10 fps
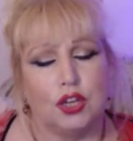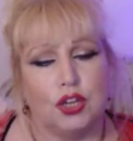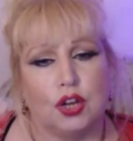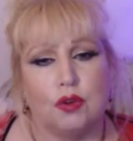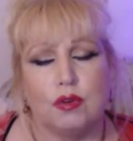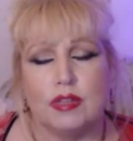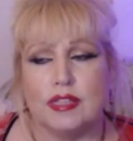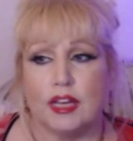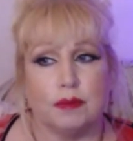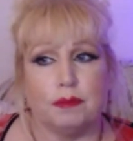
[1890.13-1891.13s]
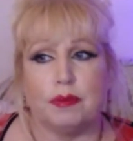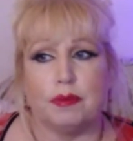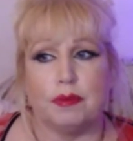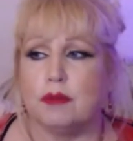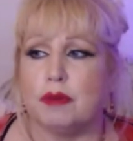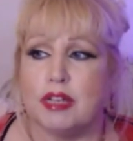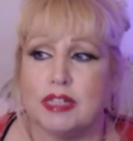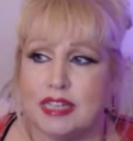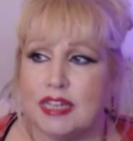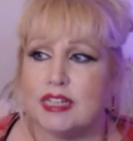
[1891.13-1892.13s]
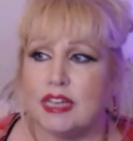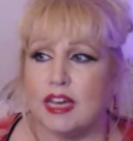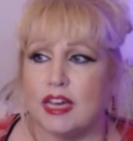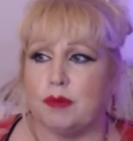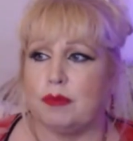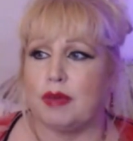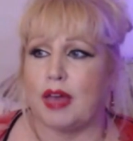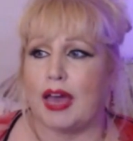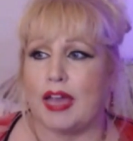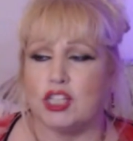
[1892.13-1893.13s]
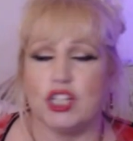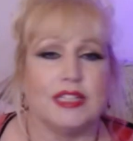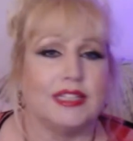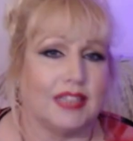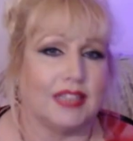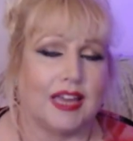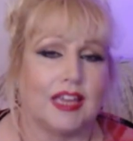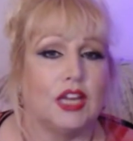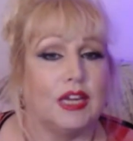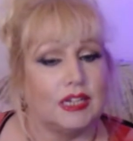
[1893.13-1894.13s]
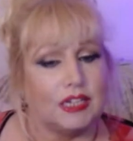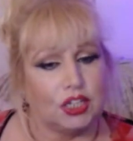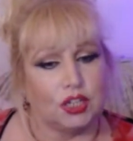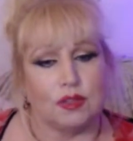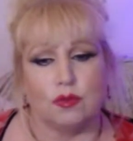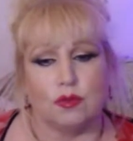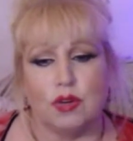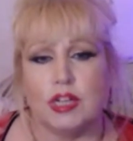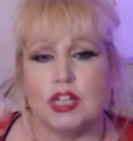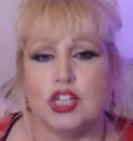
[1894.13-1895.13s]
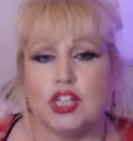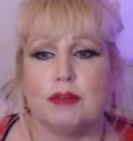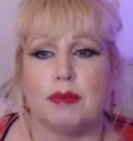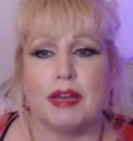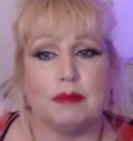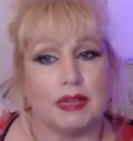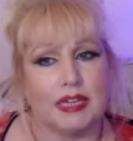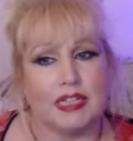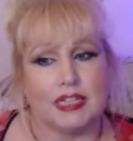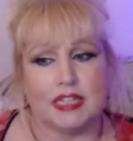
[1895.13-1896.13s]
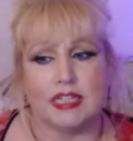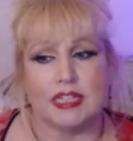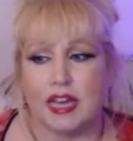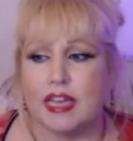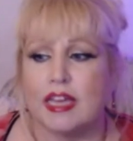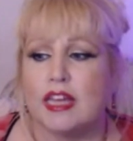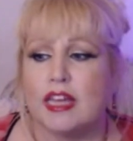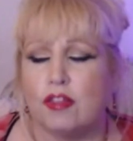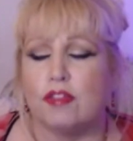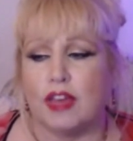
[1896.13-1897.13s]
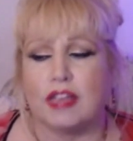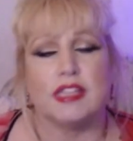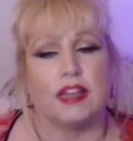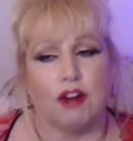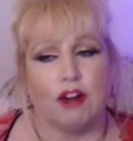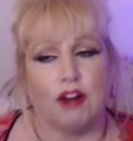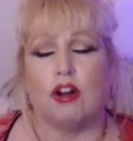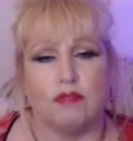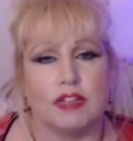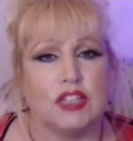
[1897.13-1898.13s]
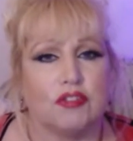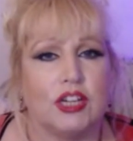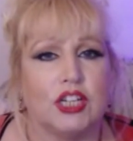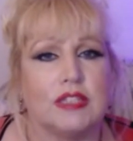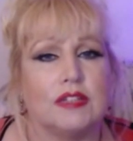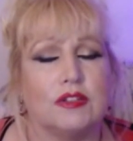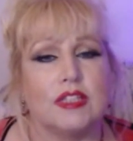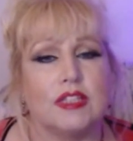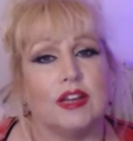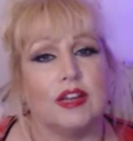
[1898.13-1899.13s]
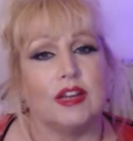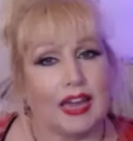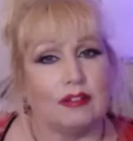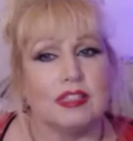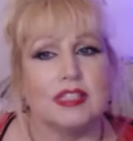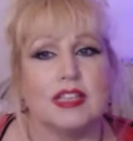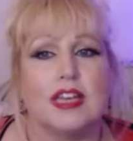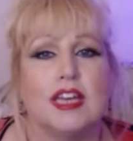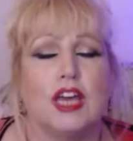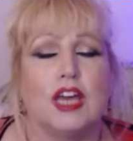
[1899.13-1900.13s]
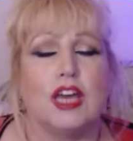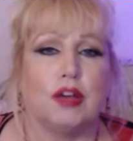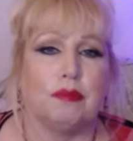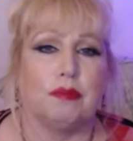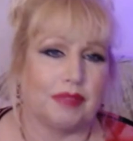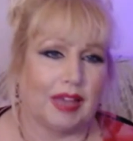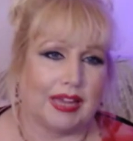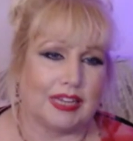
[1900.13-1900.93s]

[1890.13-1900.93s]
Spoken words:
you know, Zuckerberg did actually say, he didn't use the word shadow banning, but he did say that, yes, there are restrictions on certain accounts. And